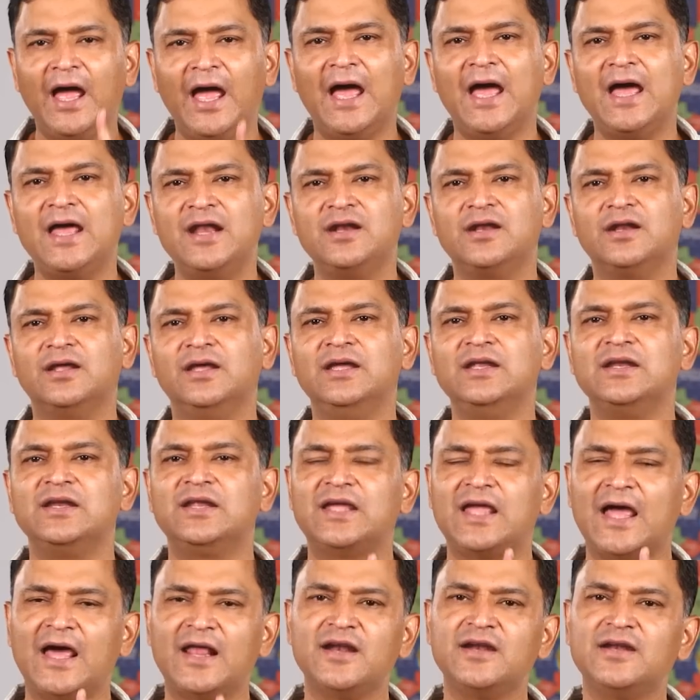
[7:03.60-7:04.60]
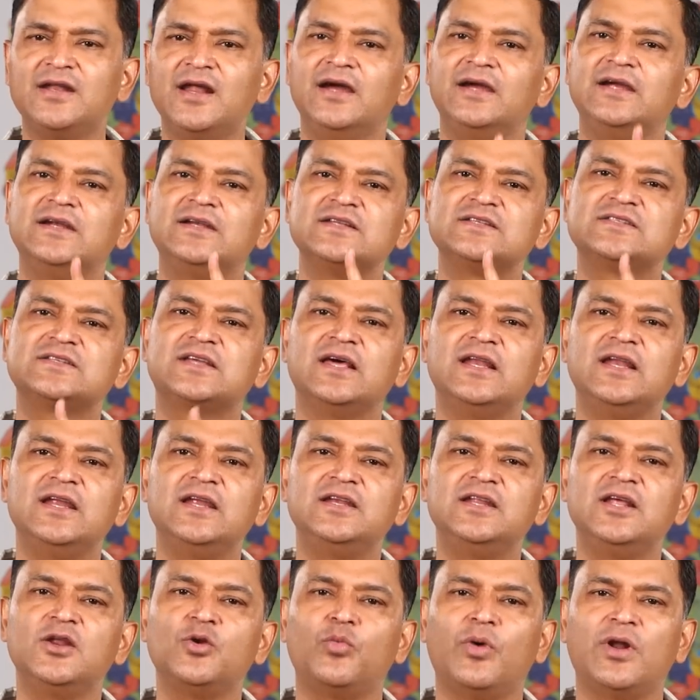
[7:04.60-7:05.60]
and in Canada it is
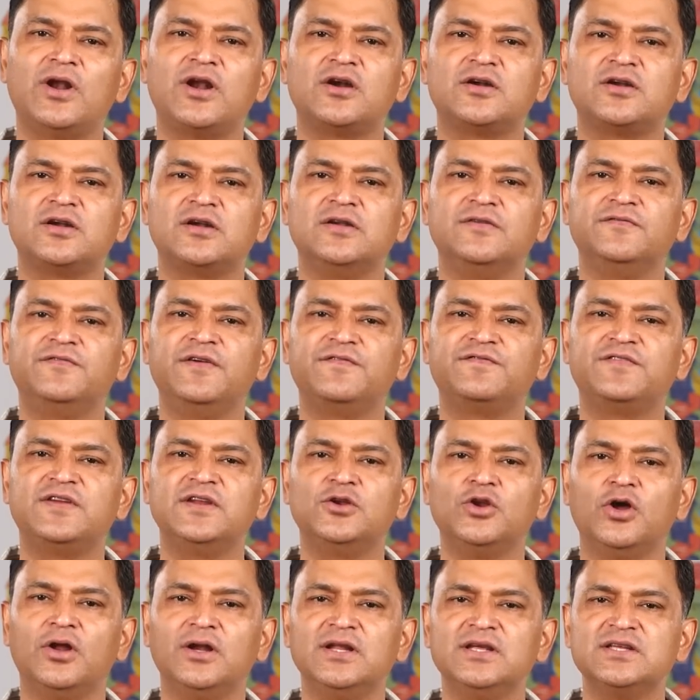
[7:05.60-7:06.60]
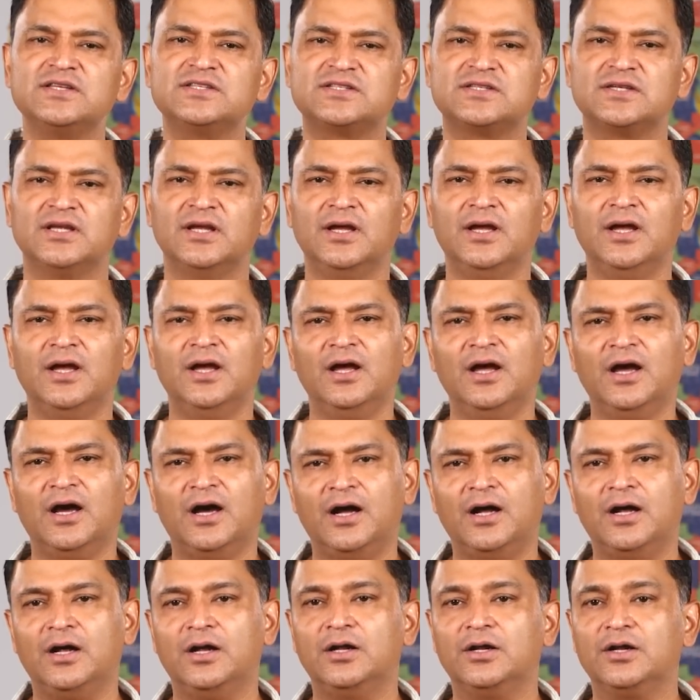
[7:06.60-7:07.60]
Canadian $150,
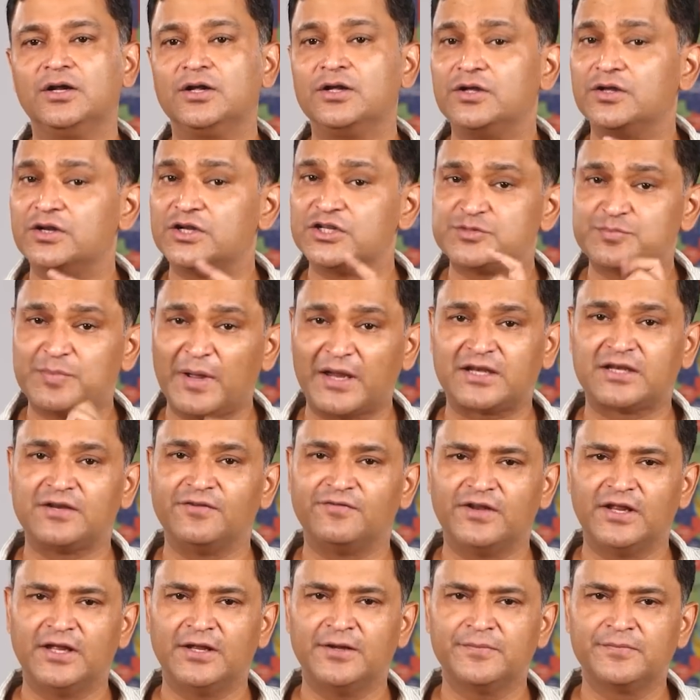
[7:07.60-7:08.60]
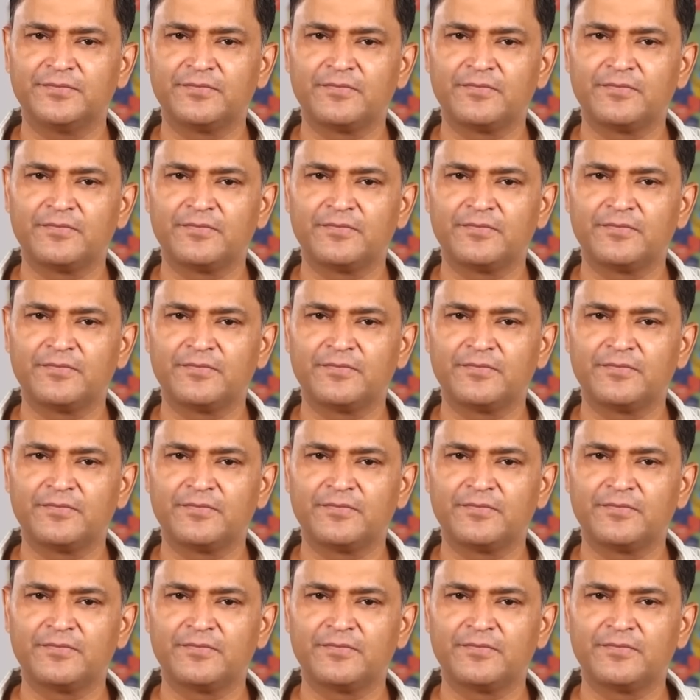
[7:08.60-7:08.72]
respectively.